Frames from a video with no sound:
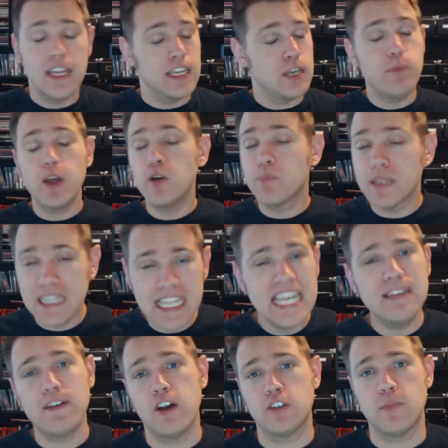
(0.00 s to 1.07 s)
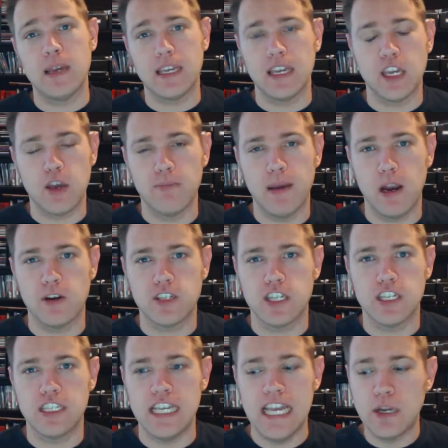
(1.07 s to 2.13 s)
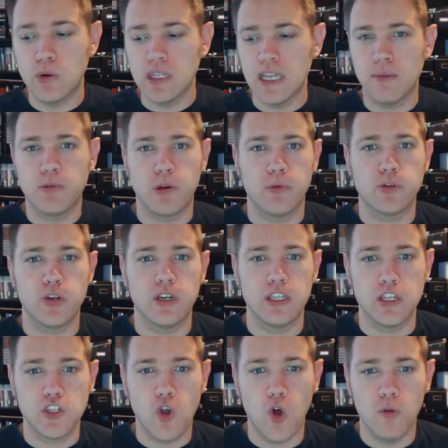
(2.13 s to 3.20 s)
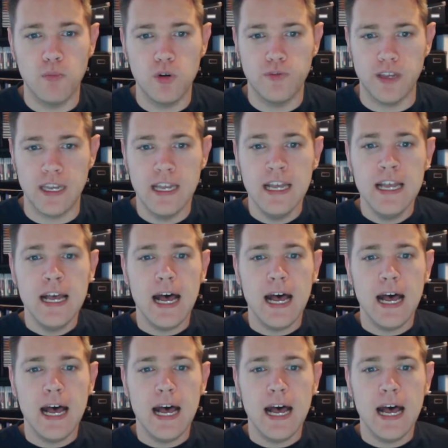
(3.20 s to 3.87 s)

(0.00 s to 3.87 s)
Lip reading: You better believe I was making comparisons to Equilibrium during this whole movie.